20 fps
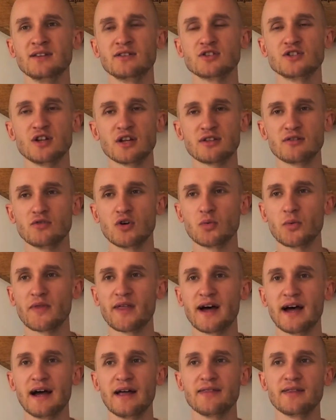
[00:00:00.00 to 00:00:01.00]
There's nothing wrong
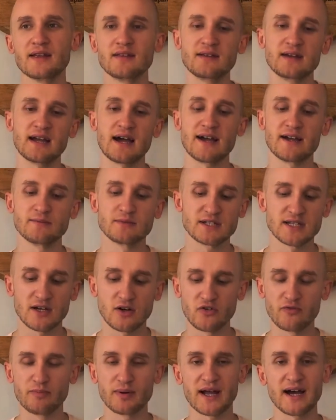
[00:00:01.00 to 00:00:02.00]
with that. The, the guy himself,